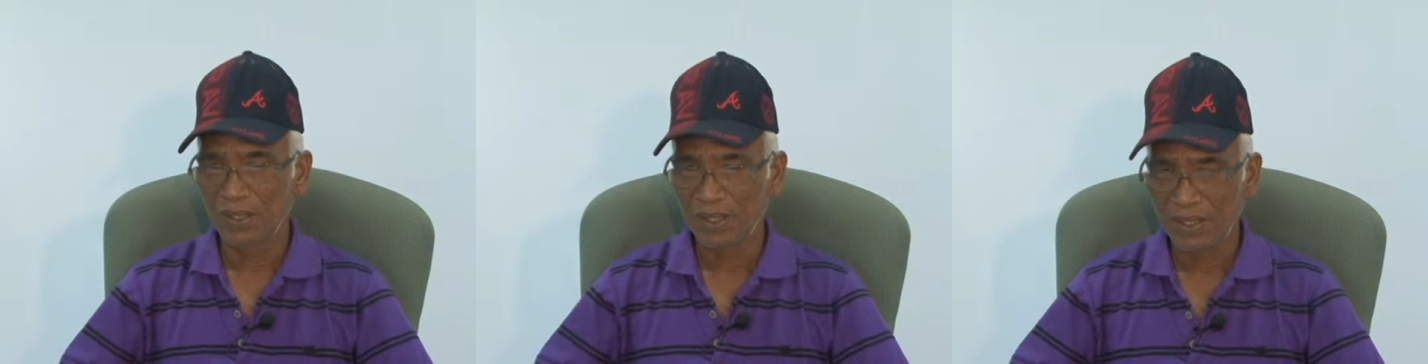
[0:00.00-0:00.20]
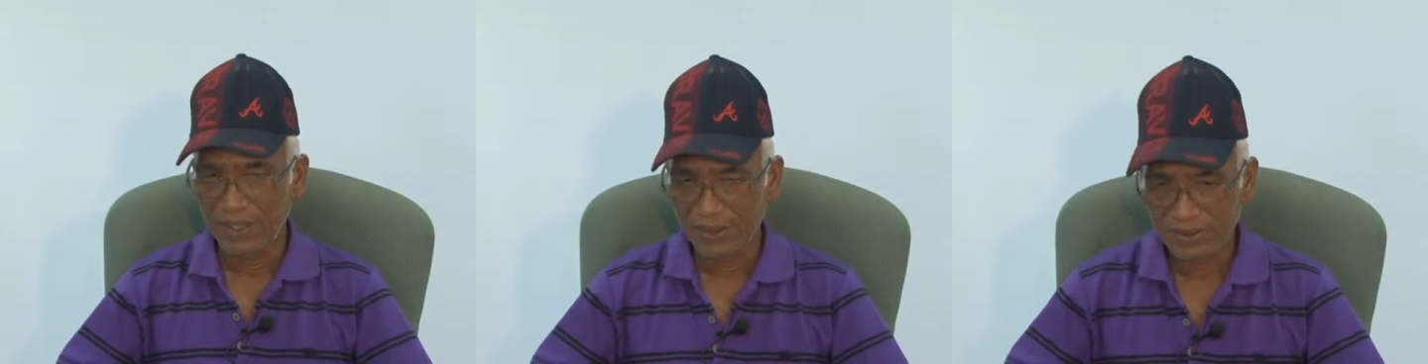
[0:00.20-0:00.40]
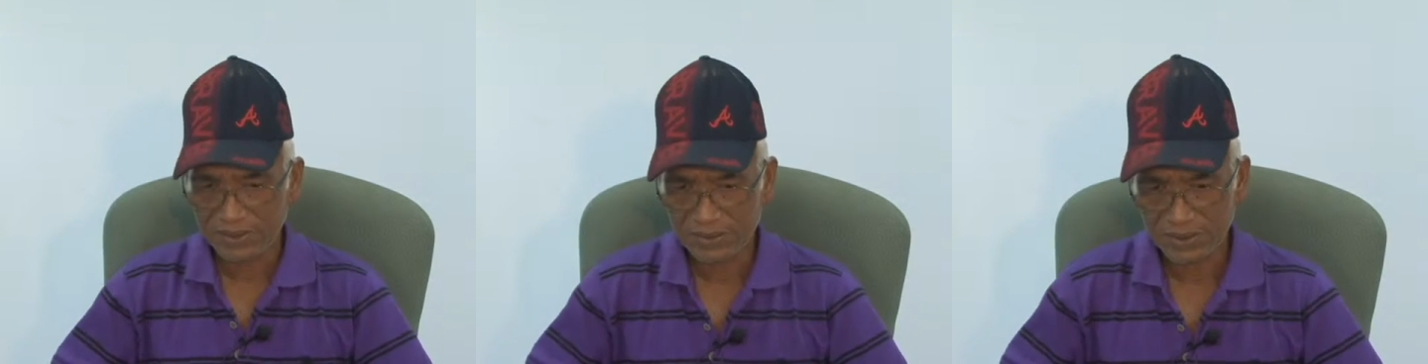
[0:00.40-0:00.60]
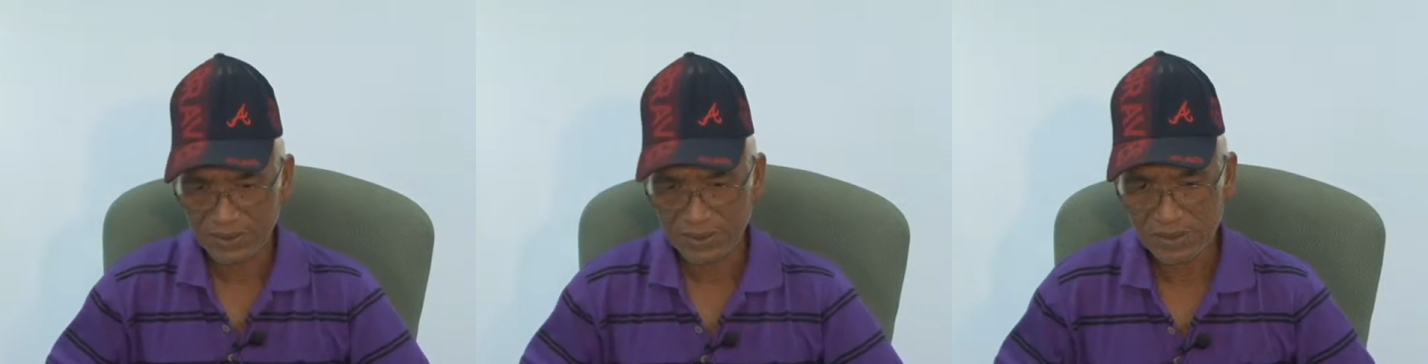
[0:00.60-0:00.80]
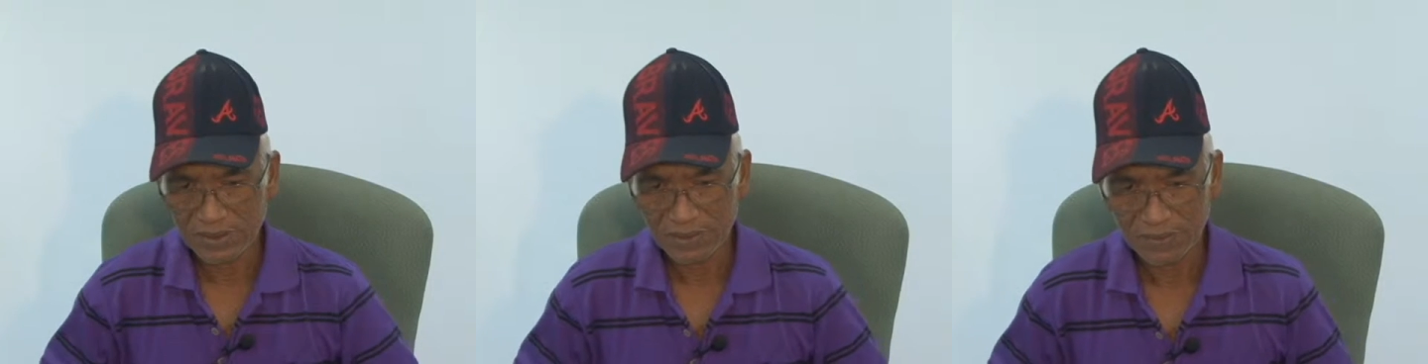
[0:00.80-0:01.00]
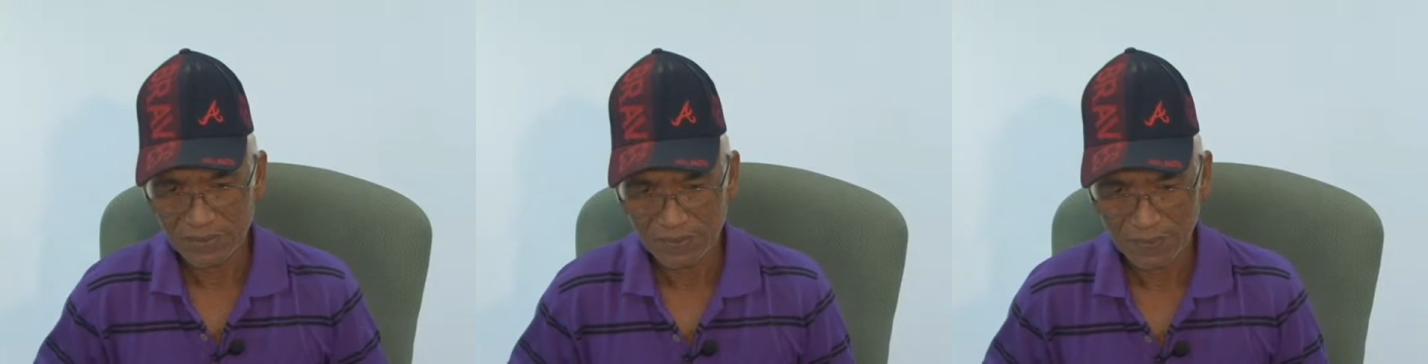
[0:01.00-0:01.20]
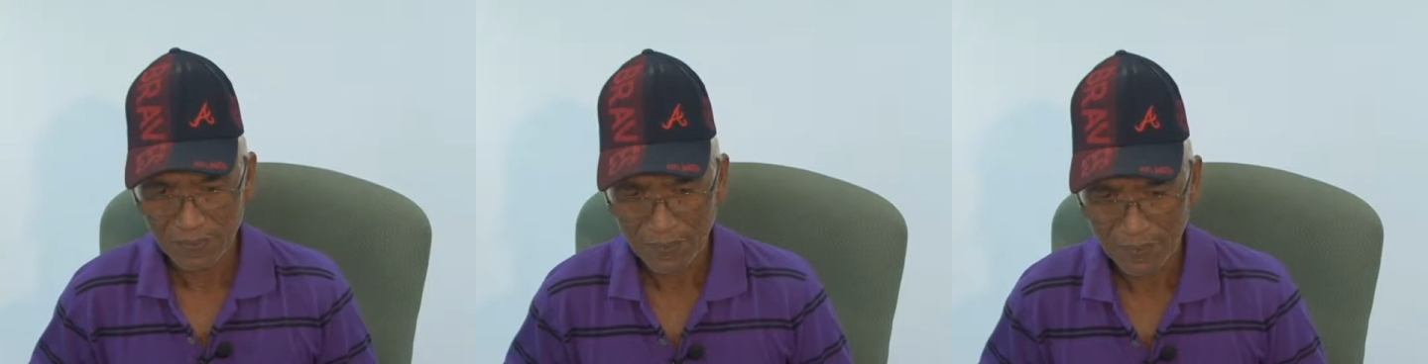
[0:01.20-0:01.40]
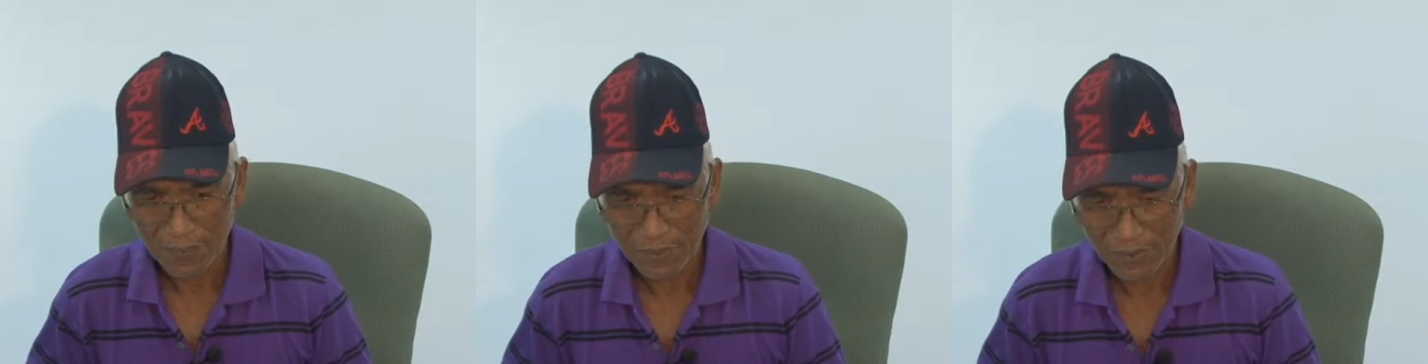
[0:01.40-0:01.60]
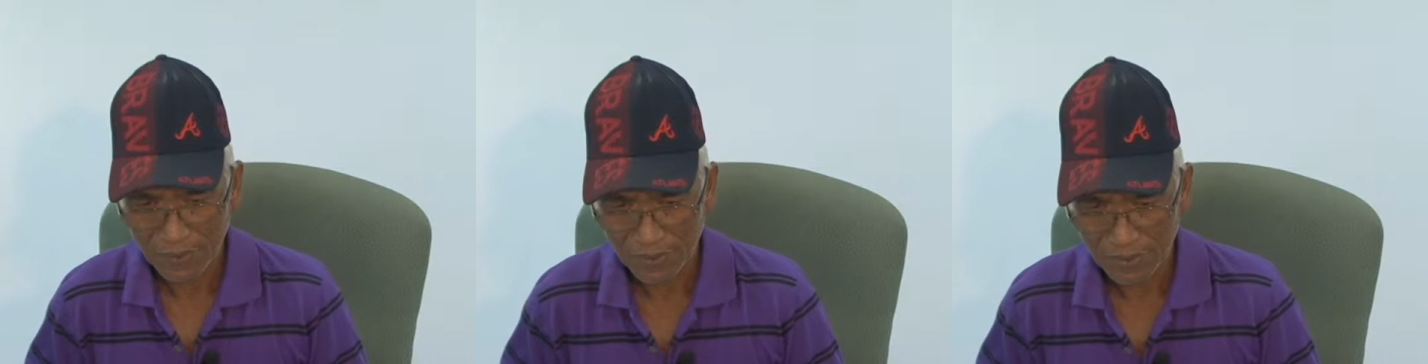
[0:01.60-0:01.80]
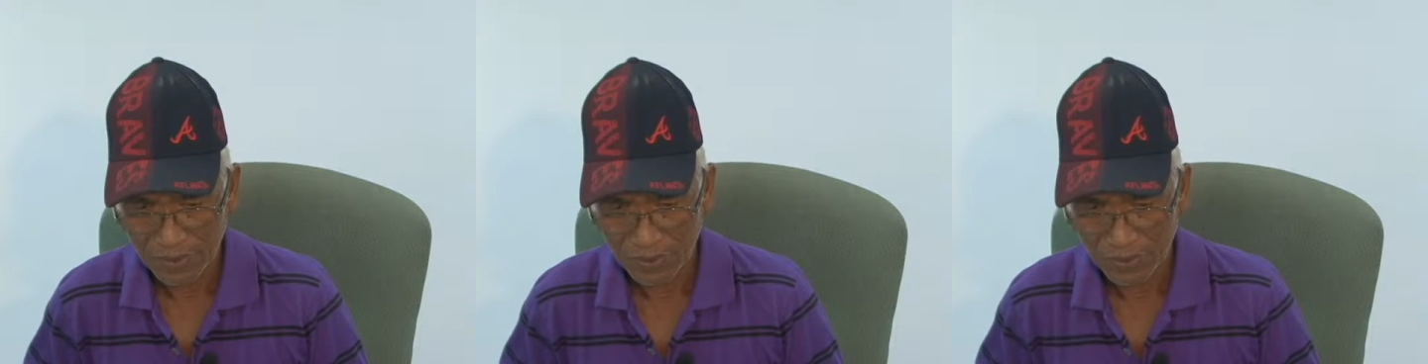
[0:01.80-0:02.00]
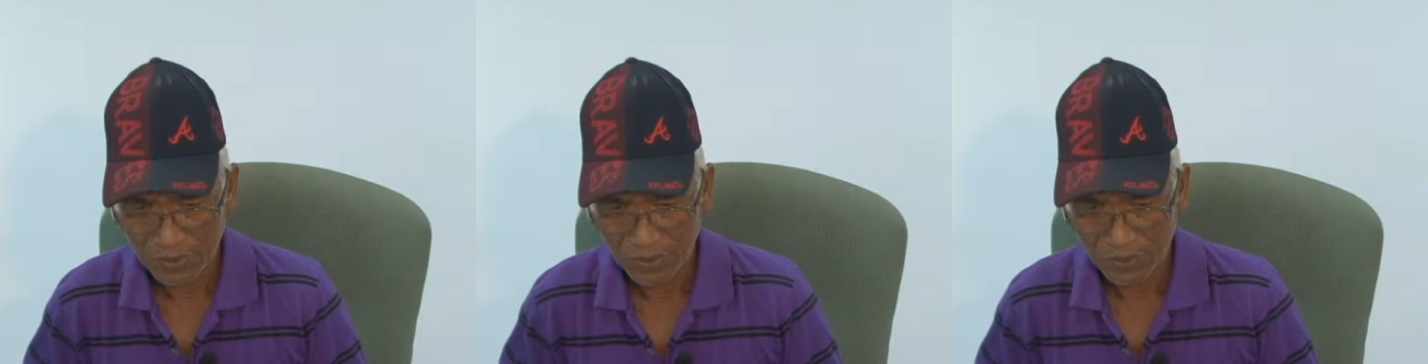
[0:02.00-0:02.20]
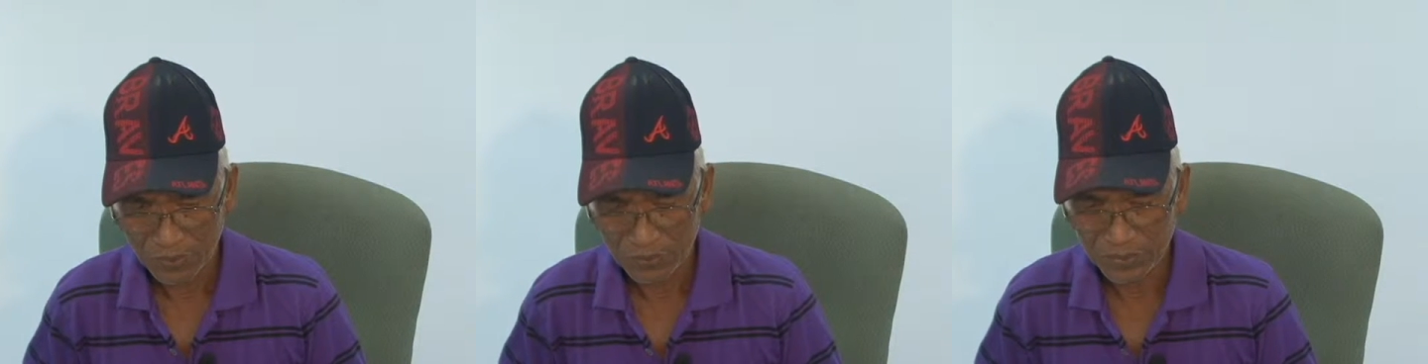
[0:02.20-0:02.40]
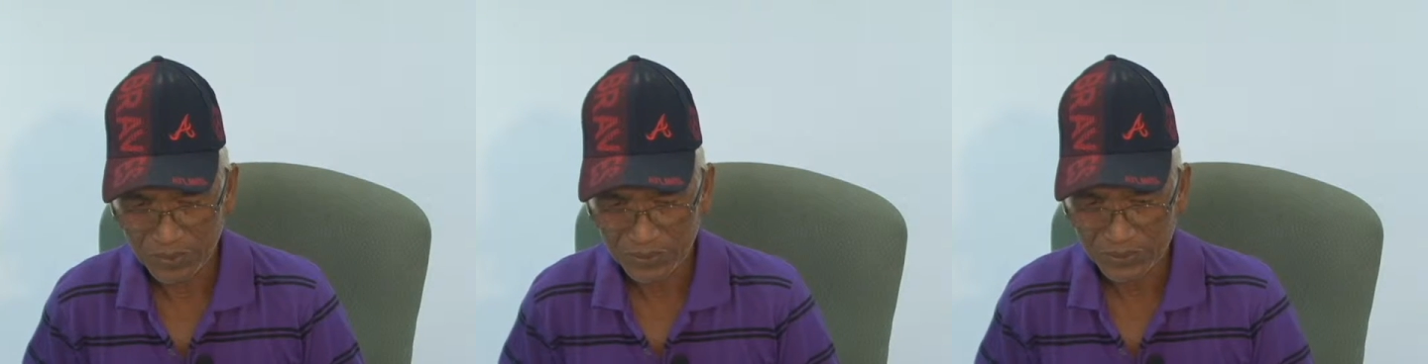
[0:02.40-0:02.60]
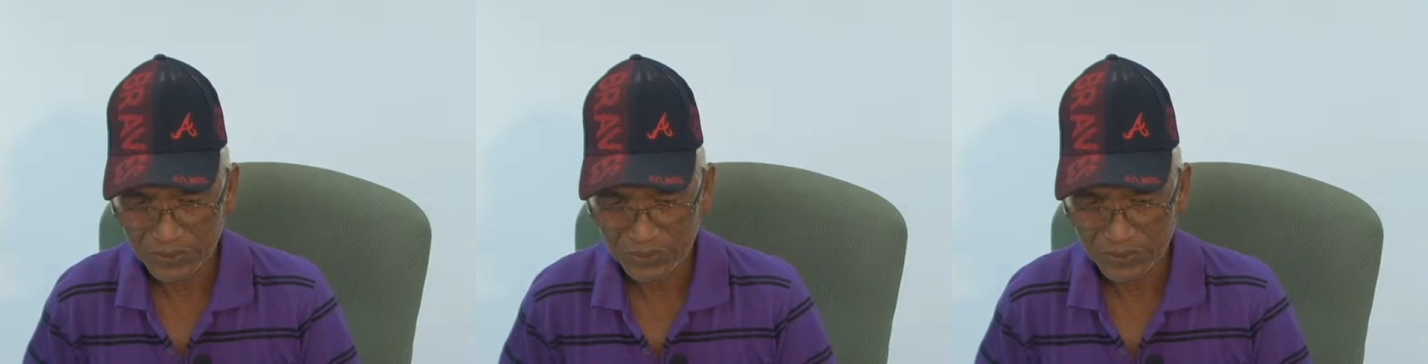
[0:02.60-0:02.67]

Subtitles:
Like say, we'll